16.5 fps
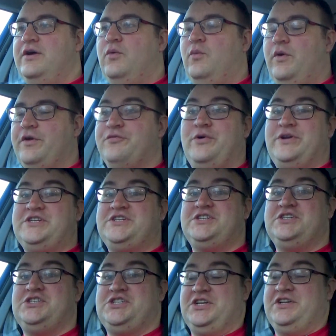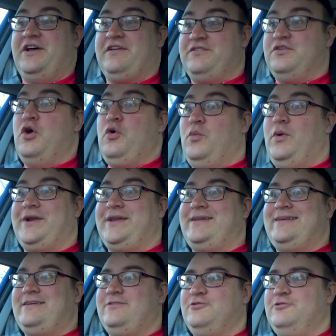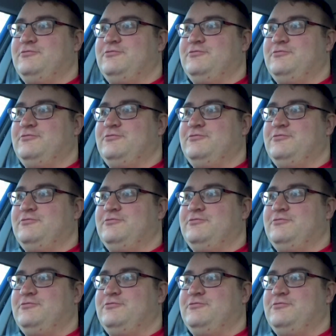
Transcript: One of which she does know what it is